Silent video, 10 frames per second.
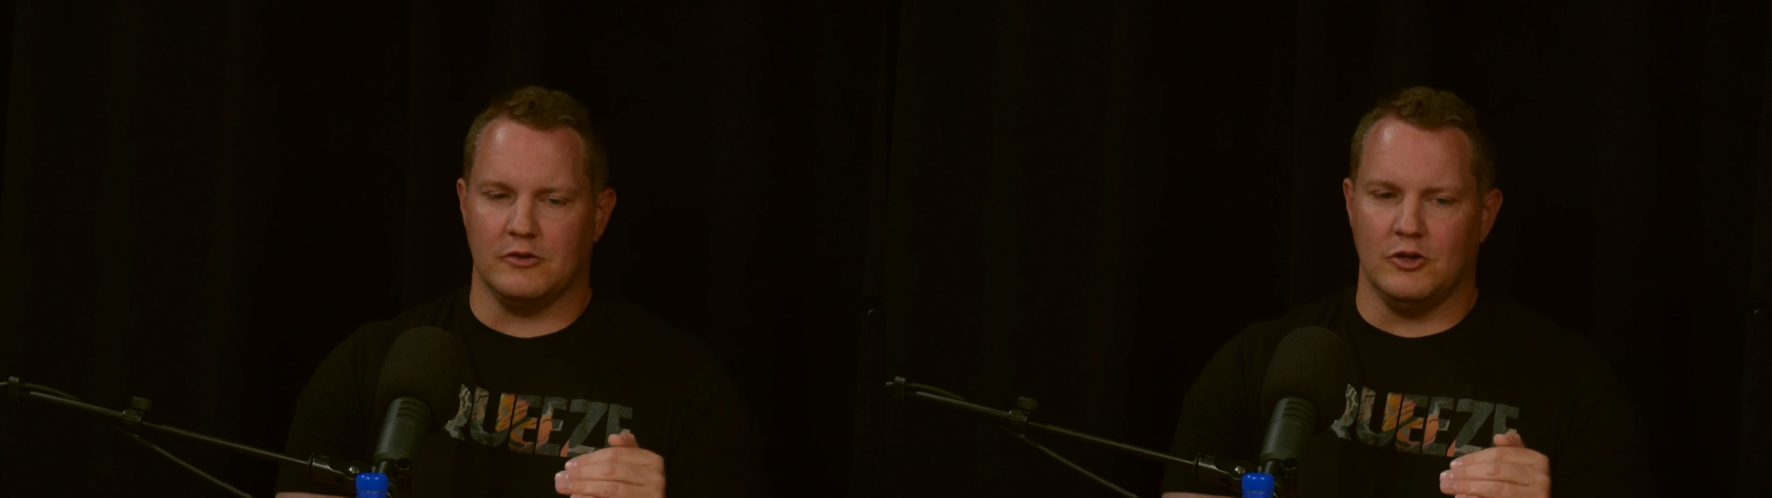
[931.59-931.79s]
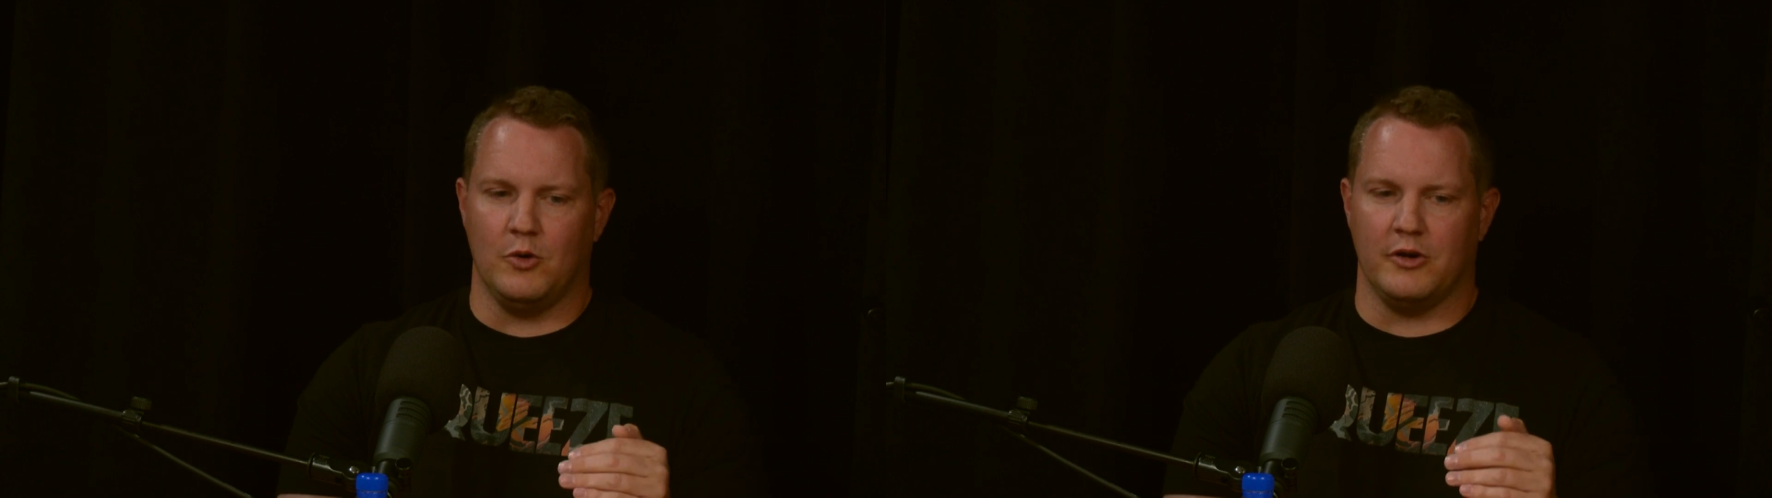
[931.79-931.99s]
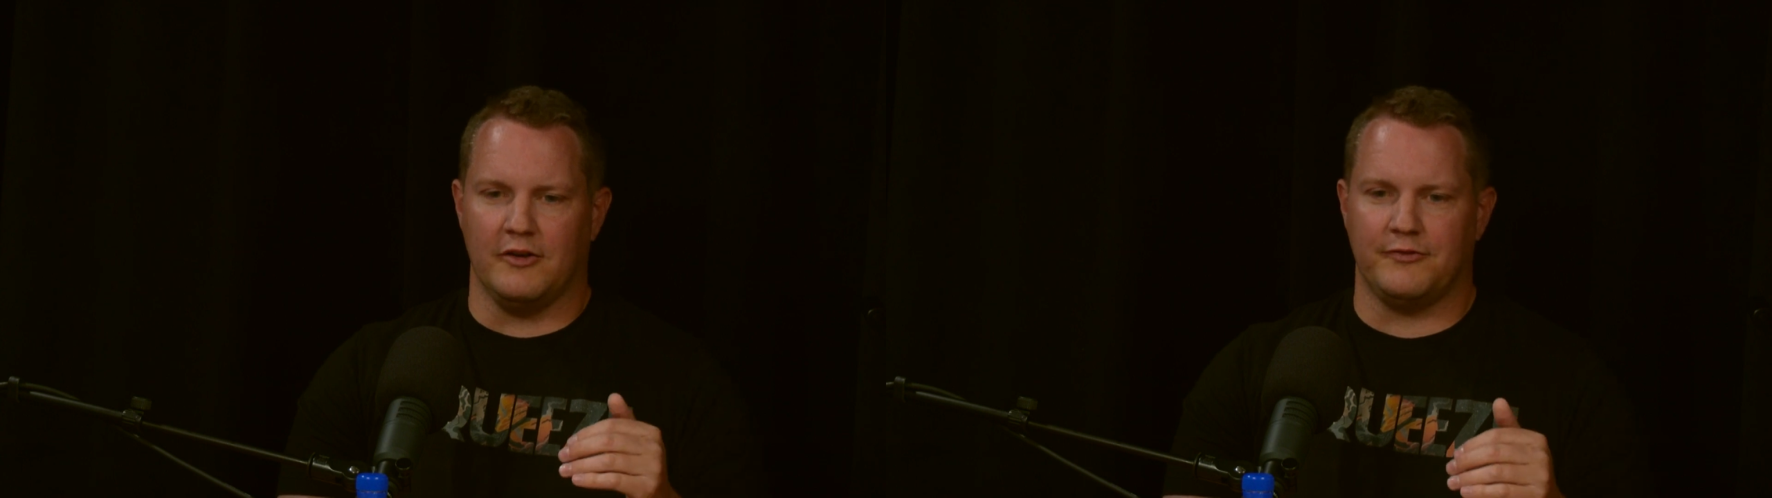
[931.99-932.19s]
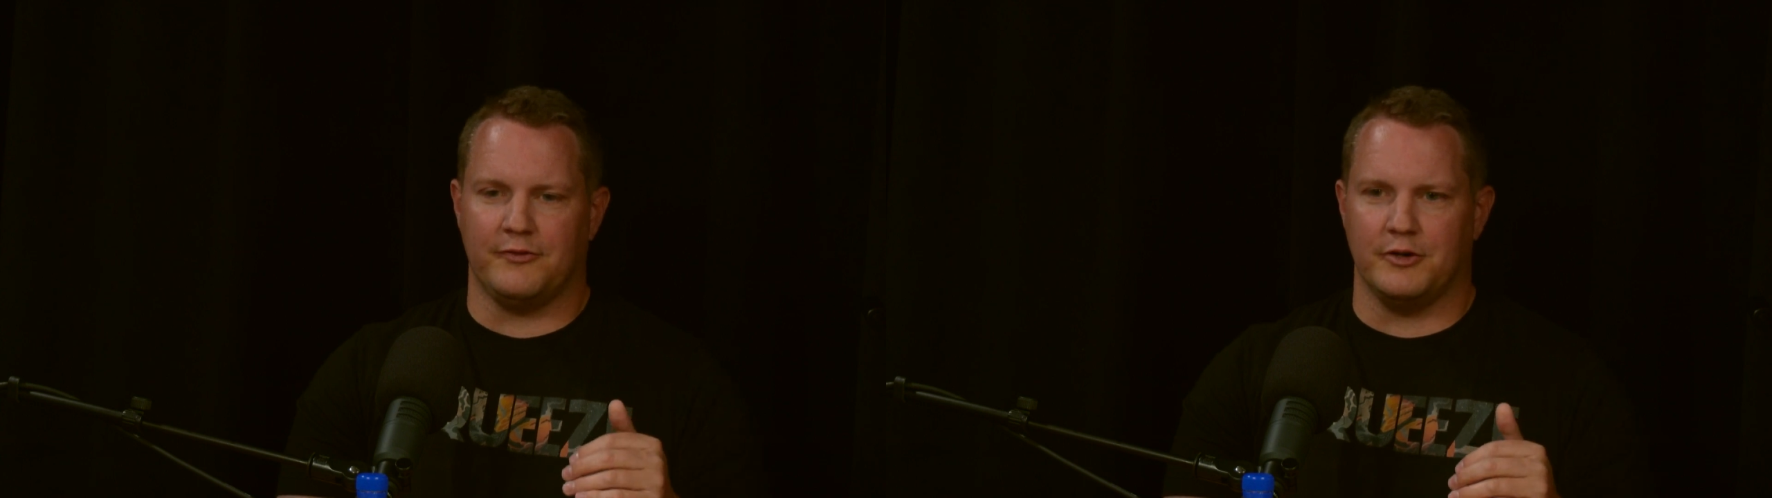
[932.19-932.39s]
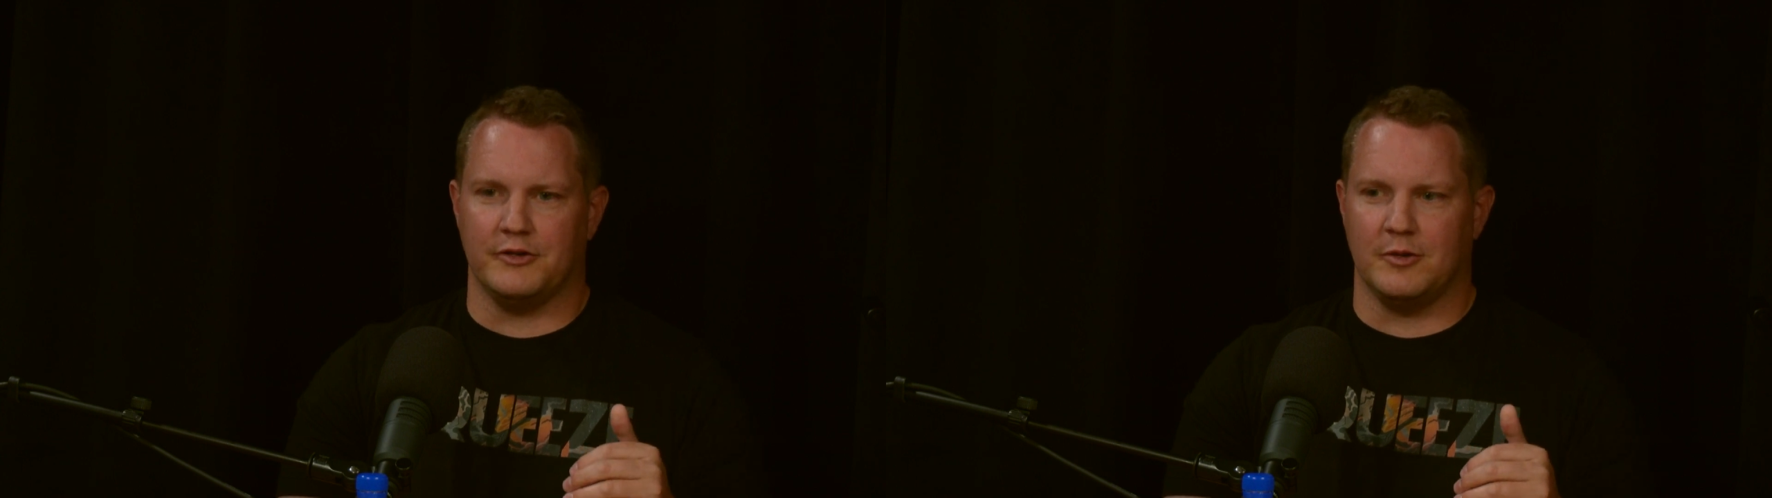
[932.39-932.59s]
low enough
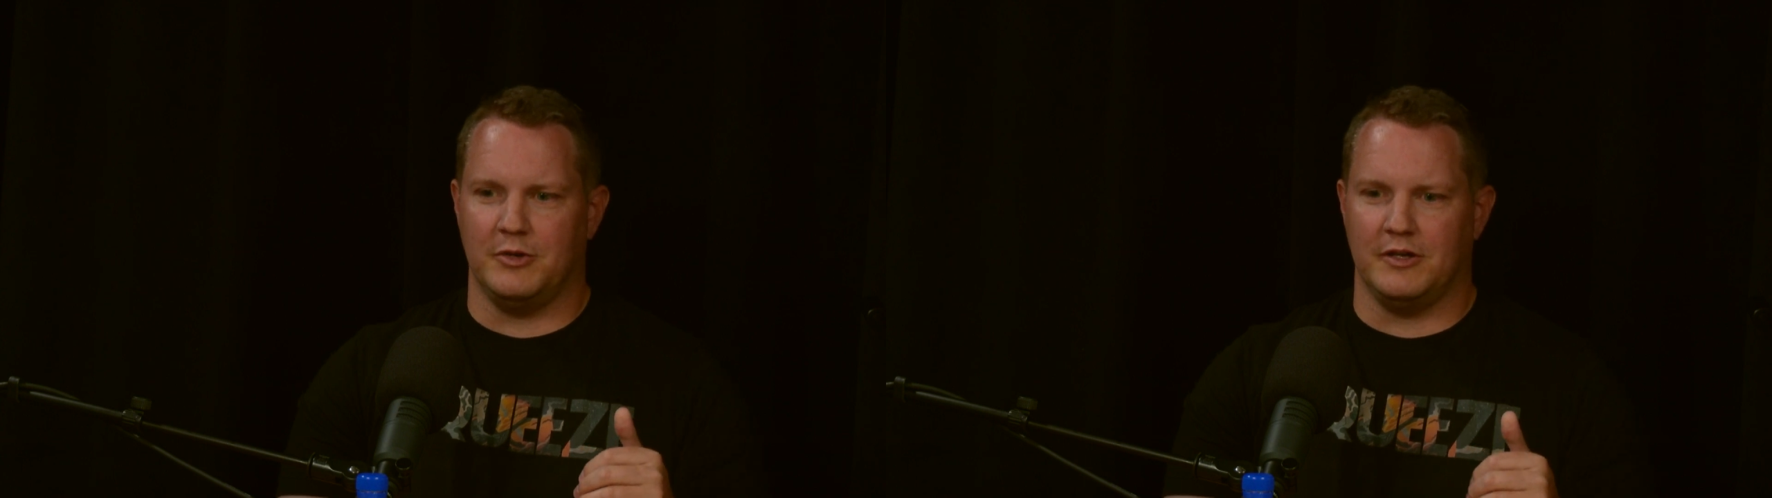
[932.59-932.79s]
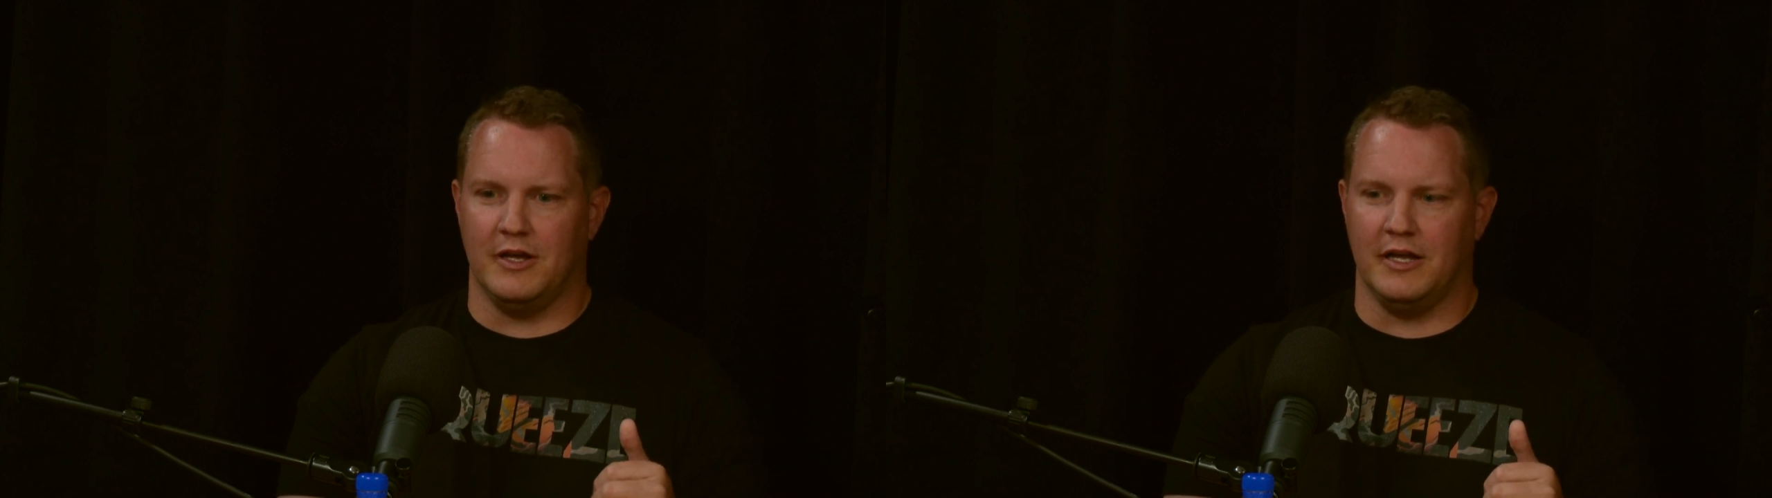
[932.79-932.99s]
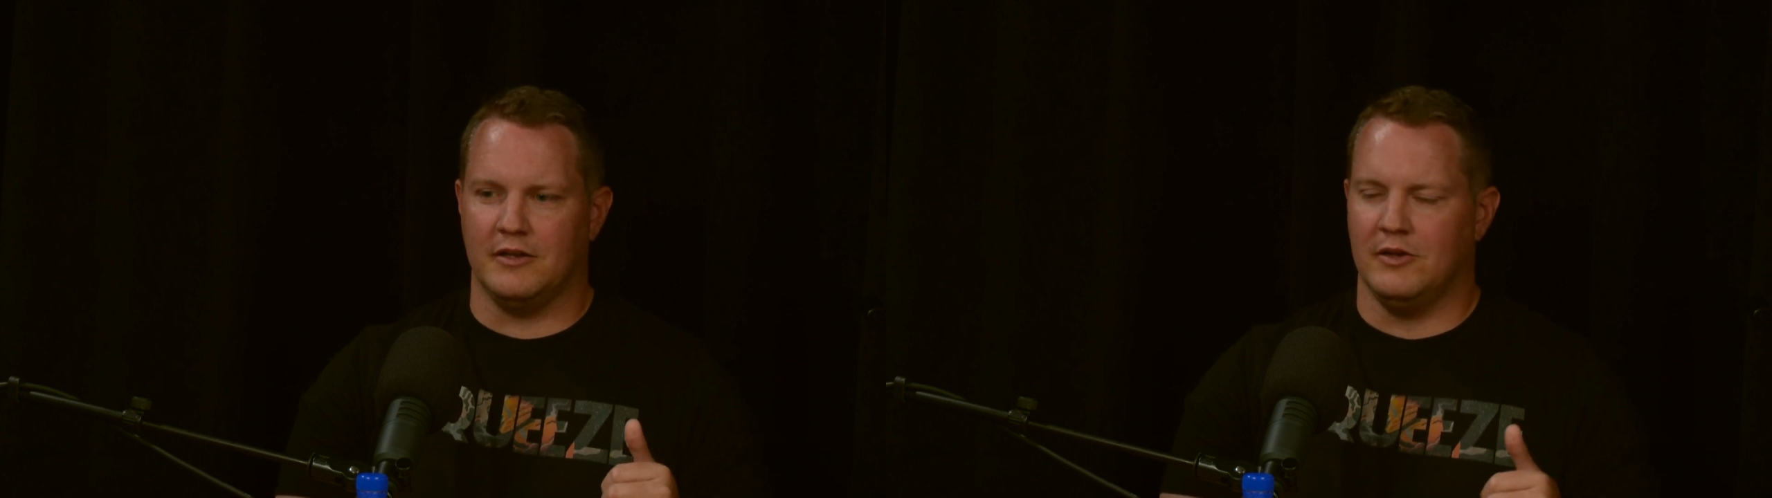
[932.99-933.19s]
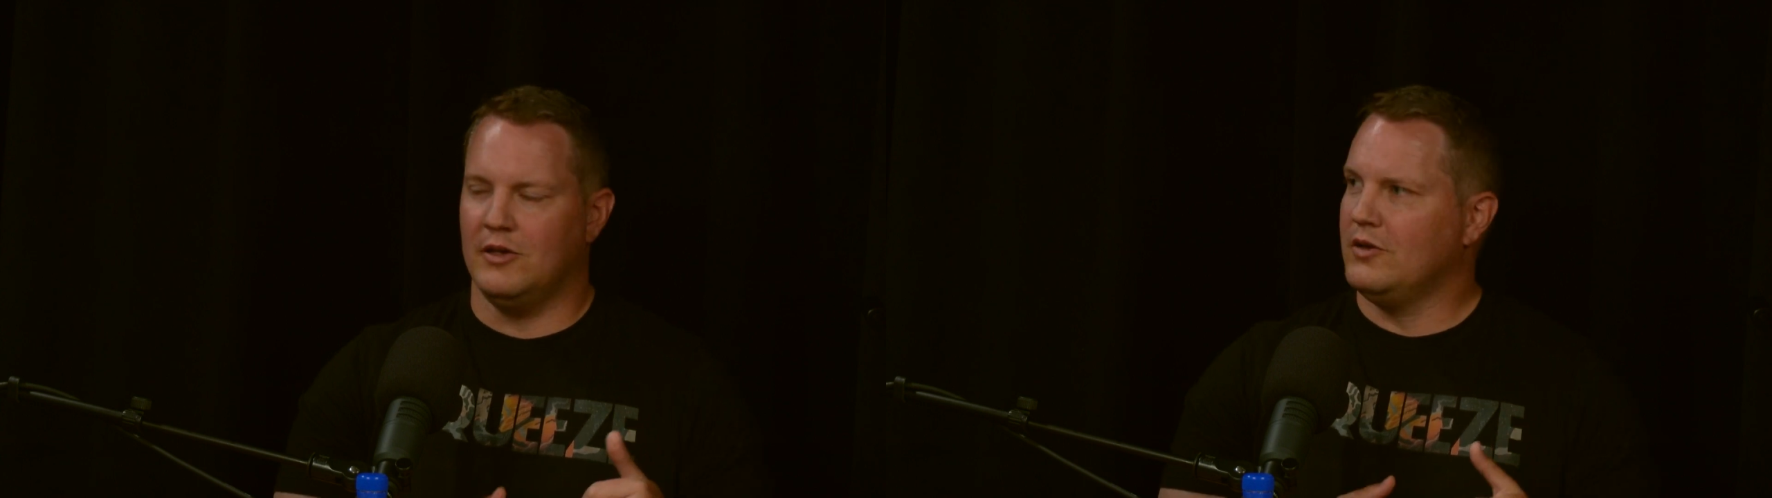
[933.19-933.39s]
for somebody like,